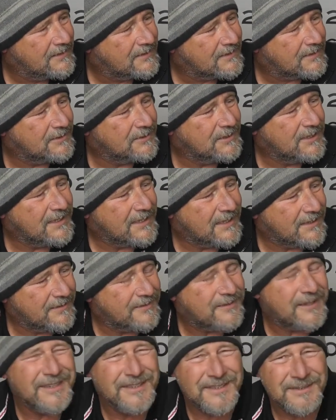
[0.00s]
So yeah,
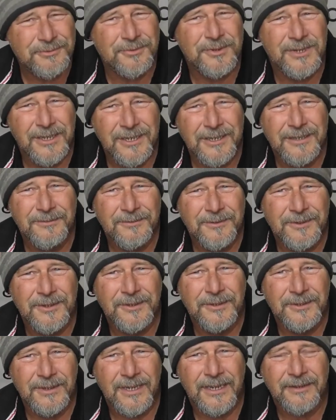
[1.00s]
things really
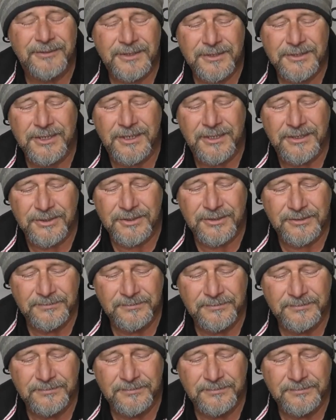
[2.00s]
do have to change.